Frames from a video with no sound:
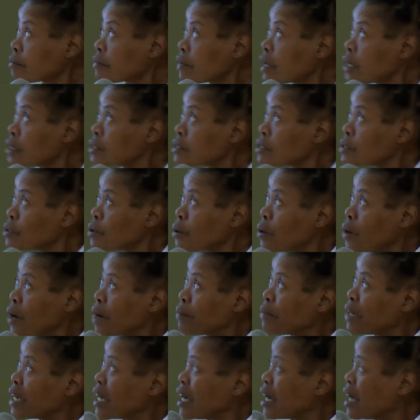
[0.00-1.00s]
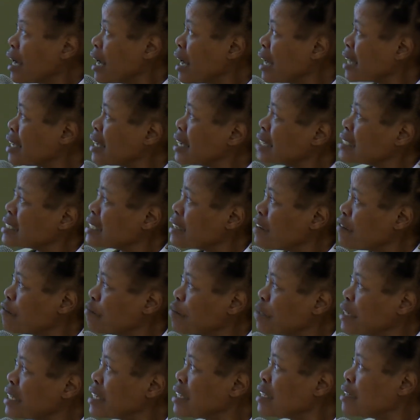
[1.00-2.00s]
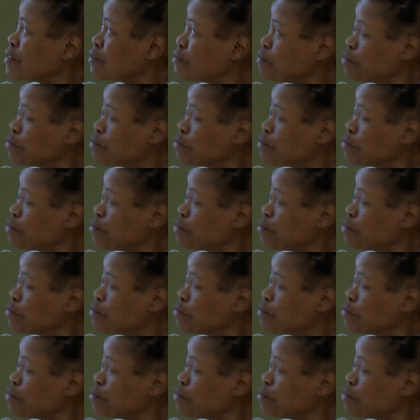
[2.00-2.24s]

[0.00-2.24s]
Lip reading: So, I guess I've been